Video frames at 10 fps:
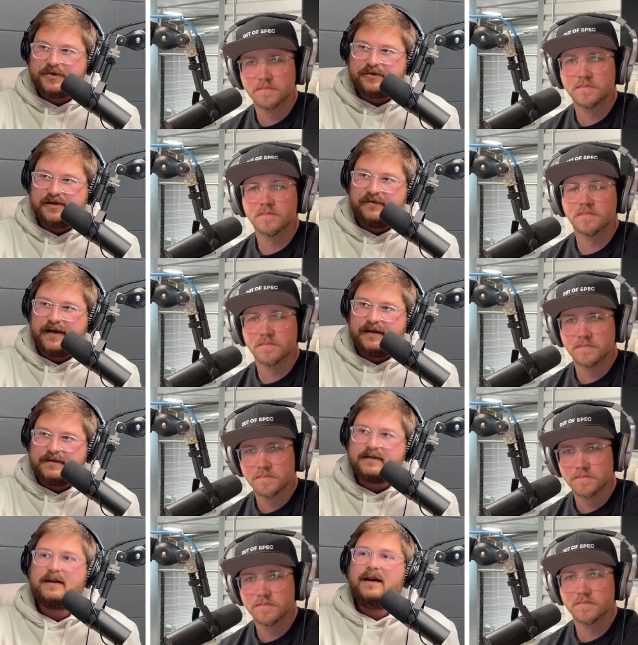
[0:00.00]

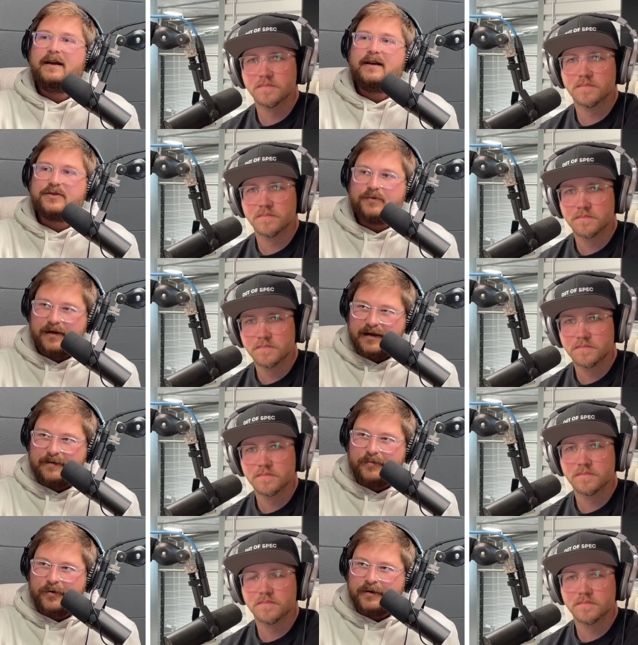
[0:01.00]
Speaker 1: certificates is really
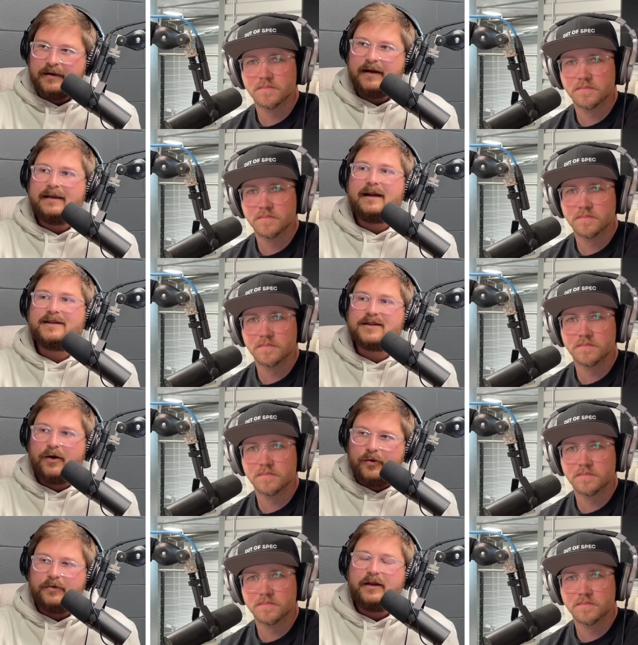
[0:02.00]
important, and that is
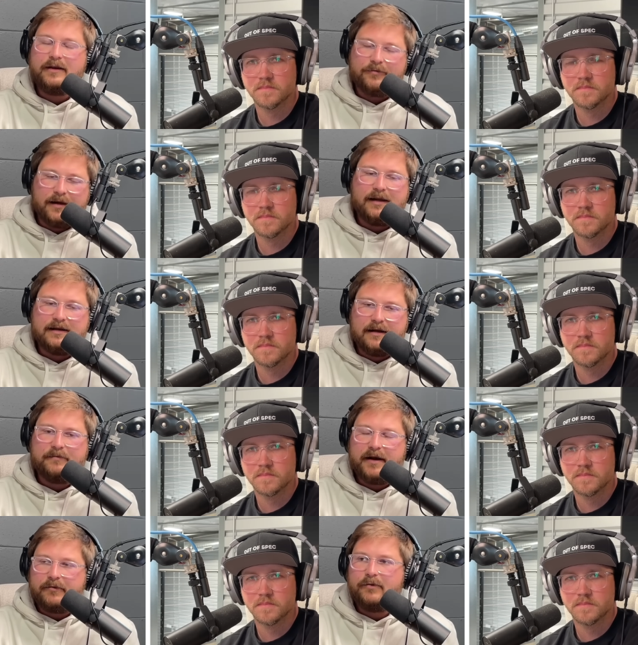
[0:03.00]
only really done
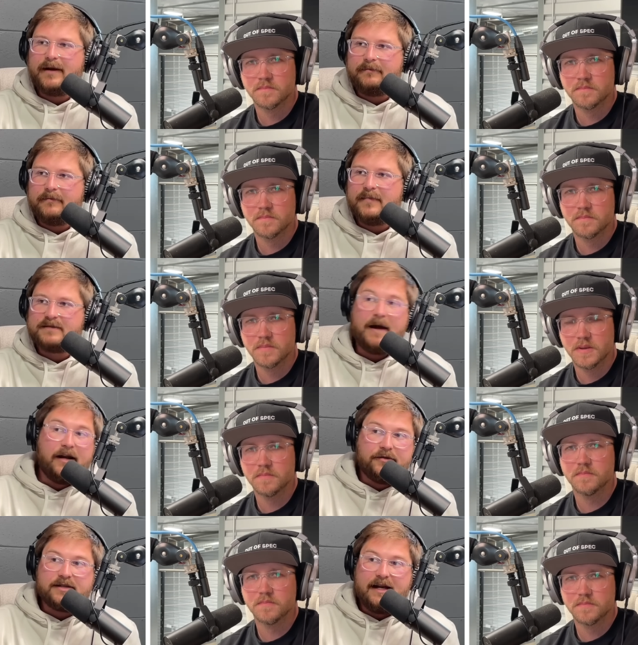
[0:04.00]
by roaming, is my yep.
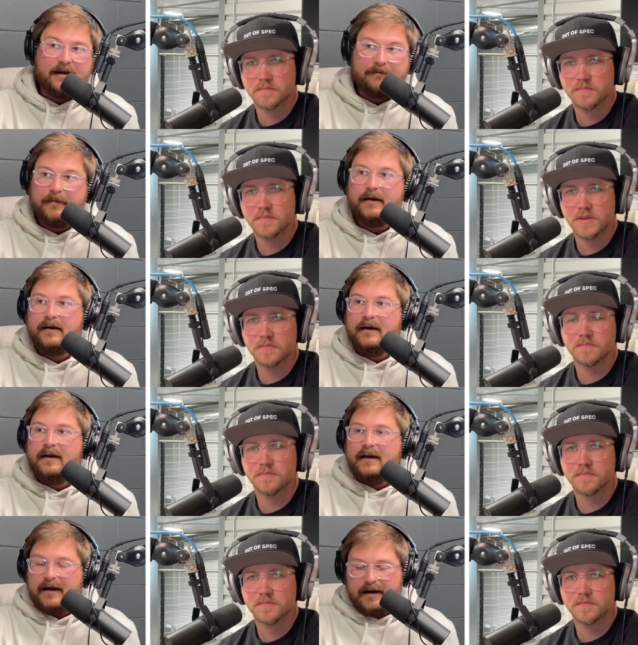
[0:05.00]
understanding. Yep.
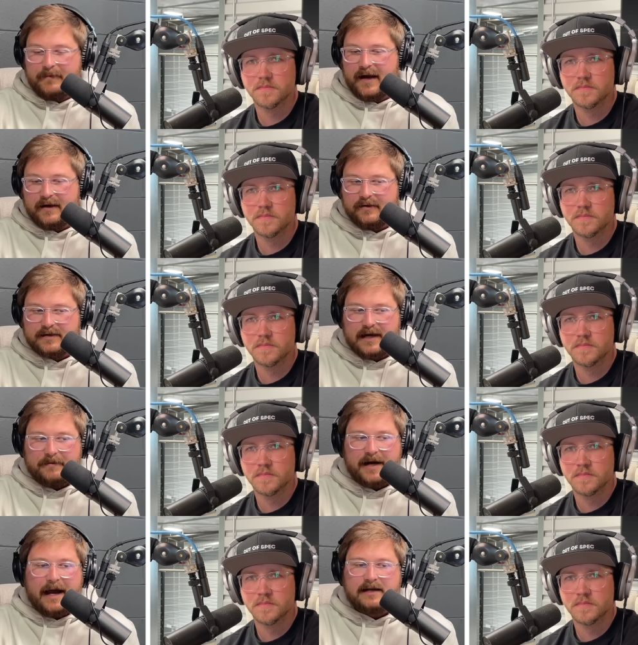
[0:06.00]
And I'm not here to say I'm
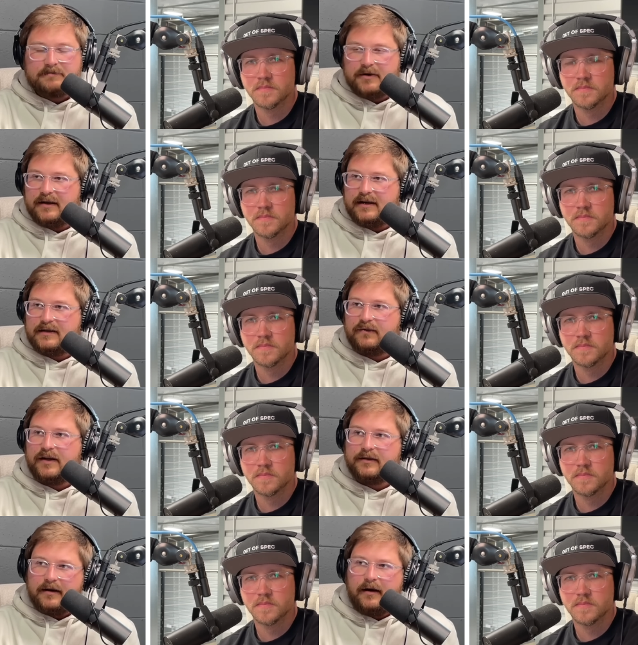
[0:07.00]
an expert in this
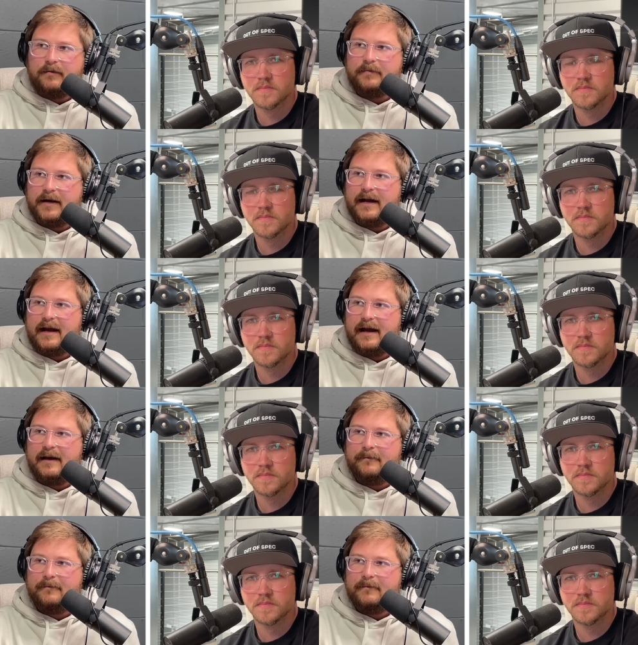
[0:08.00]
field at all, but I
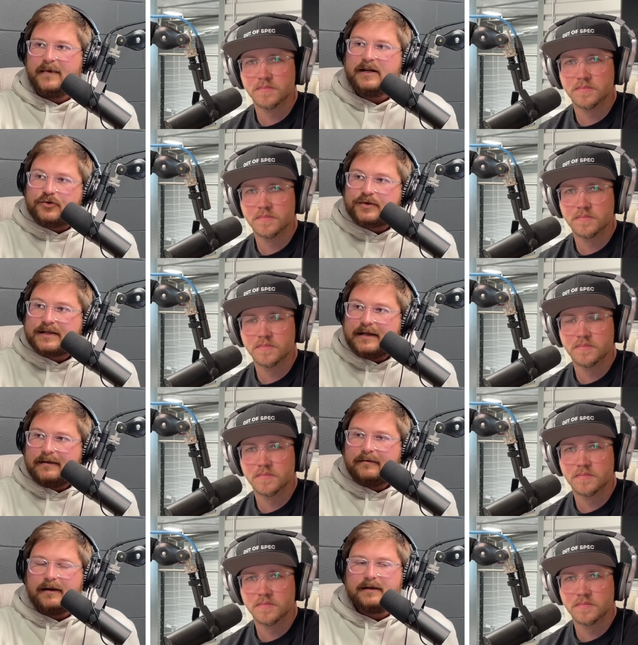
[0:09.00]
am
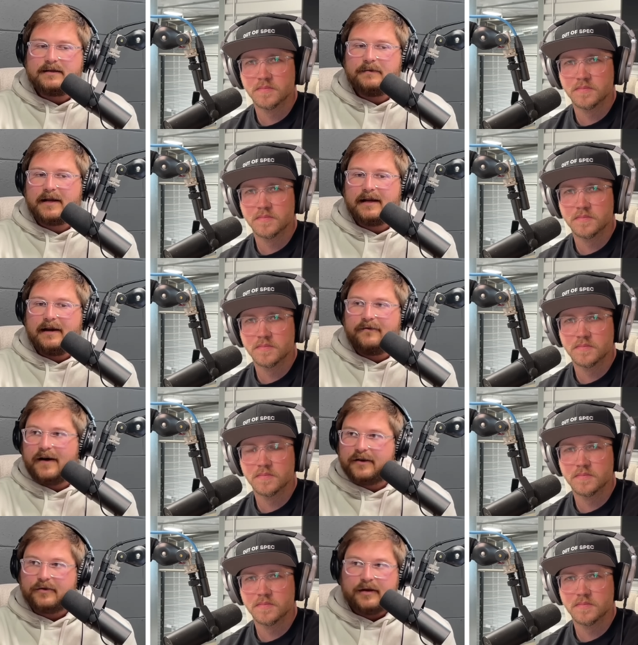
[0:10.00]
interested in something that I
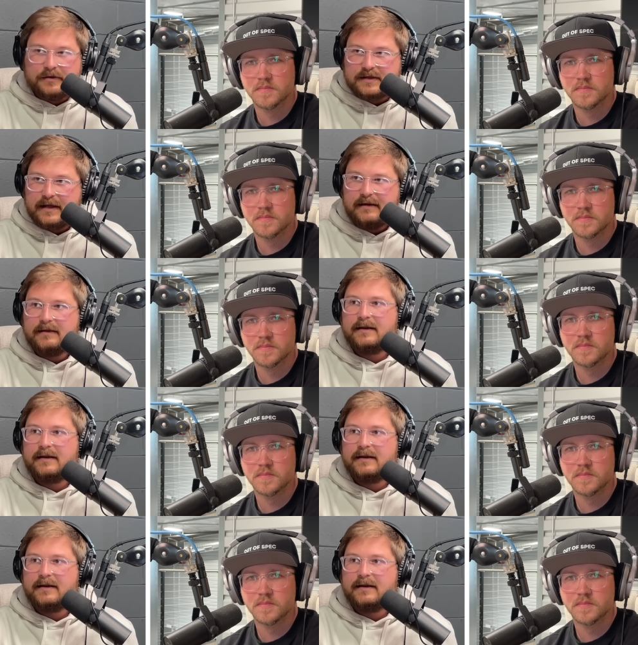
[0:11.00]
follow closely,